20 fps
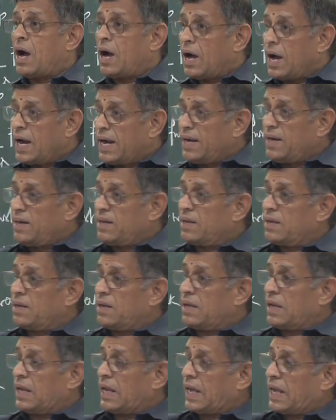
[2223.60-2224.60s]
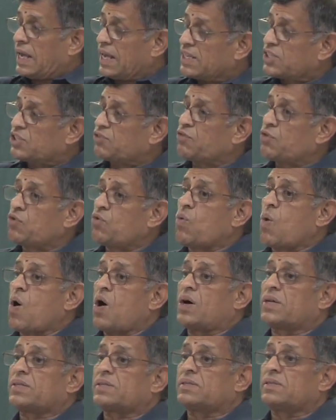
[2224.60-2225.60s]
And his view
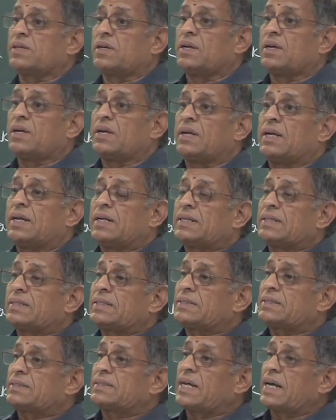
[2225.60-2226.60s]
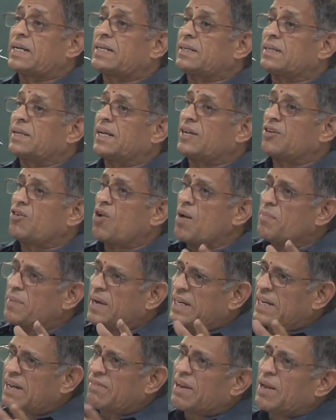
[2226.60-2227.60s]
was that
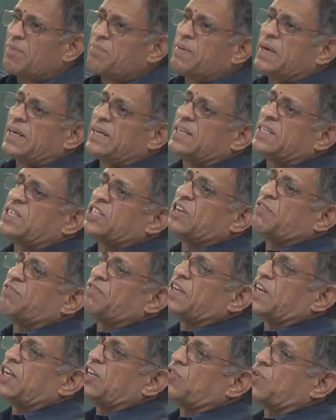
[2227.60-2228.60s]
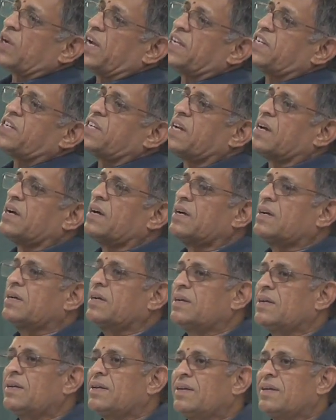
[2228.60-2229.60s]
economic development is shifting to Asia
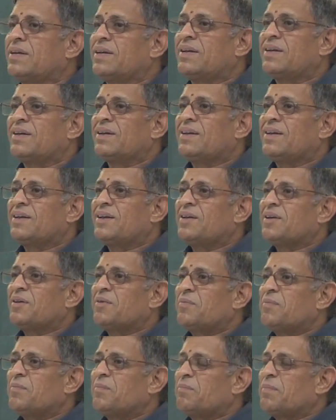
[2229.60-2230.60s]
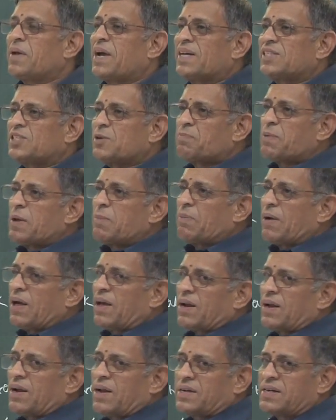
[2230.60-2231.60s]
because the people
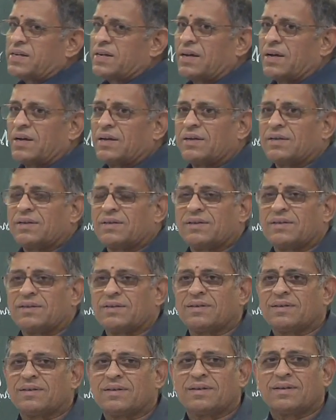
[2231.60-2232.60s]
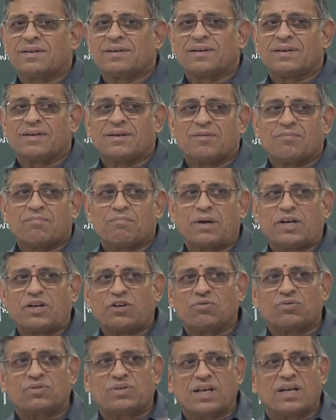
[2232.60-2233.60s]
are in Asia. But
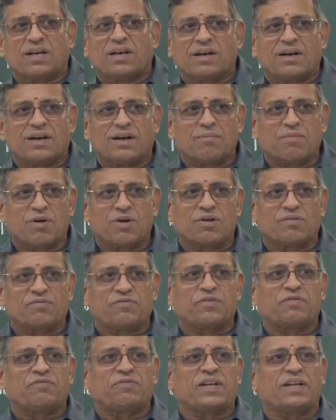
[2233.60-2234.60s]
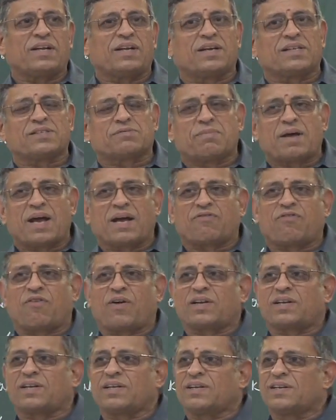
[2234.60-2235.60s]
you think about 50 years back,
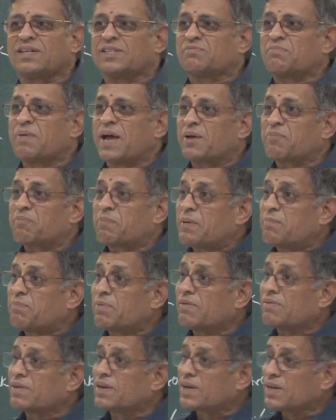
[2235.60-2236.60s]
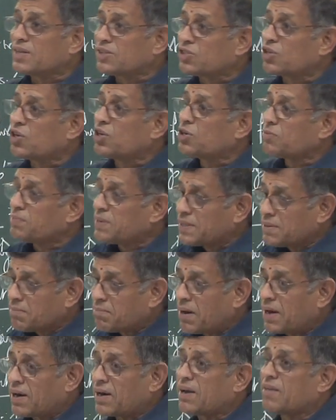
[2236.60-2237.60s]
40 years back, people were considered to be the
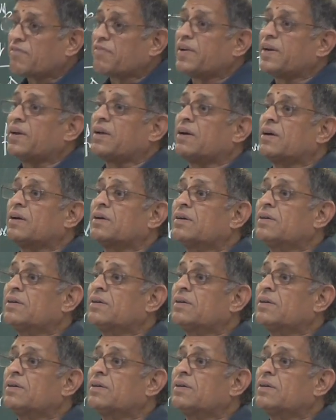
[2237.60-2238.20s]
burden of India.